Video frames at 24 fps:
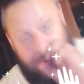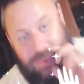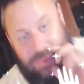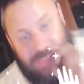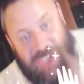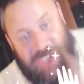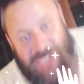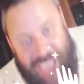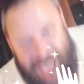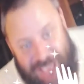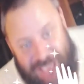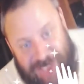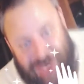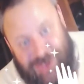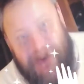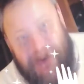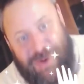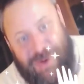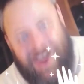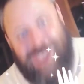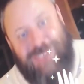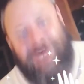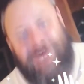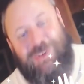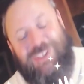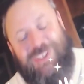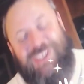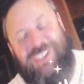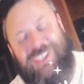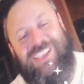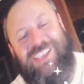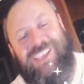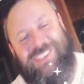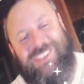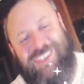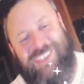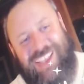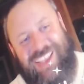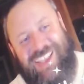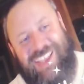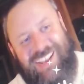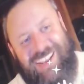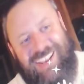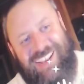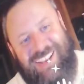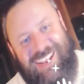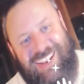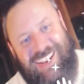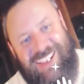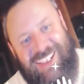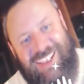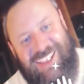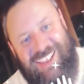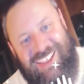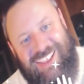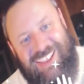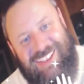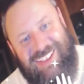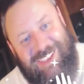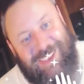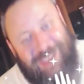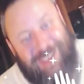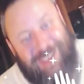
And I gotta look at your fat, stupid ass?